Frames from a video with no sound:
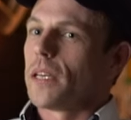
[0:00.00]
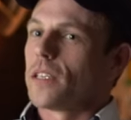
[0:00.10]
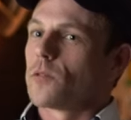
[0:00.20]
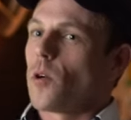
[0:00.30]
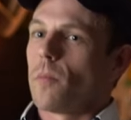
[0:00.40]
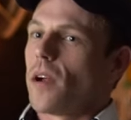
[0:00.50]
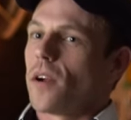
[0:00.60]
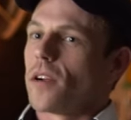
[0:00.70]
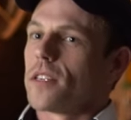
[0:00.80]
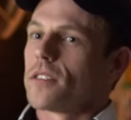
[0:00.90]
Because Road
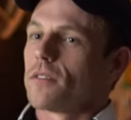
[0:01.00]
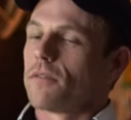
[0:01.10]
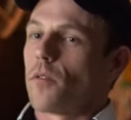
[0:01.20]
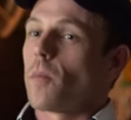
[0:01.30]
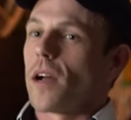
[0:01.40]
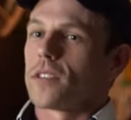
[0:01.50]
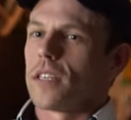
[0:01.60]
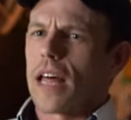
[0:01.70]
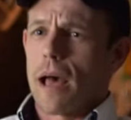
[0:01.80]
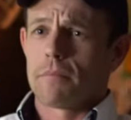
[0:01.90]
America is 4 miles
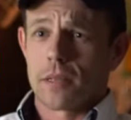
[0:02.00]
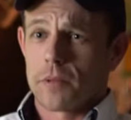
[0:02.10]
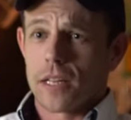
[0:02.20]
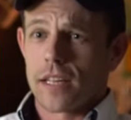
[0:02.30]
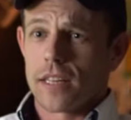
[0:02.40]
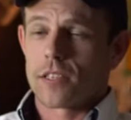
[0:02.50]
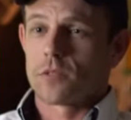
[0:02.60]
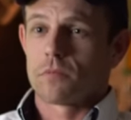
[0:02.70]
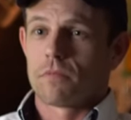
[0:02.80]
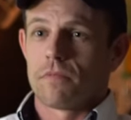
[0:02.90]
a lap, something like
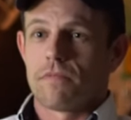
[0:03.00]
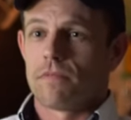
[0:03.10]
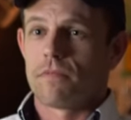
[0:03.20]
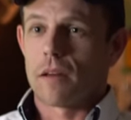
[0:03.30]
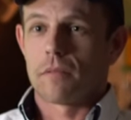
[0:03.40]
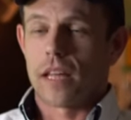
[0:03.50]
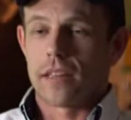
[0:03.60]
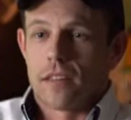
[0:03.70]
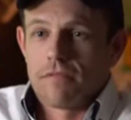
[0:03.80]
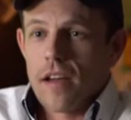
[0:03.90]
that's
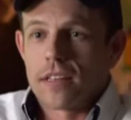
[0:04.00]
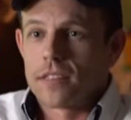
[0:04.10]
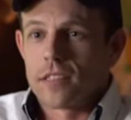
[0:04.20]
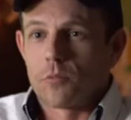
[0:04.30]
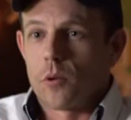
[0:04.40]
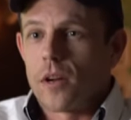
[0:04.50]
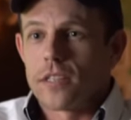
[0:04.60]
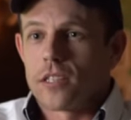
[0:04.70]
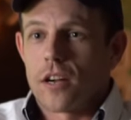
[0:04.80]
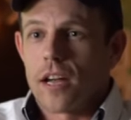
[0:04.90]
like the fastest road
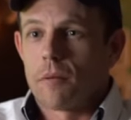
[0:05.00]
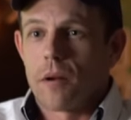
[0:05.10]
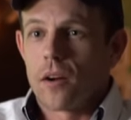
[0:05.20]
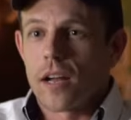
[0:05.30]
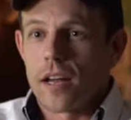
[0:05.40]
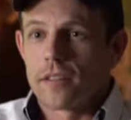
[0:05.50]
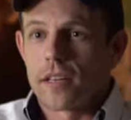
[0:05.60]
racing track in America, I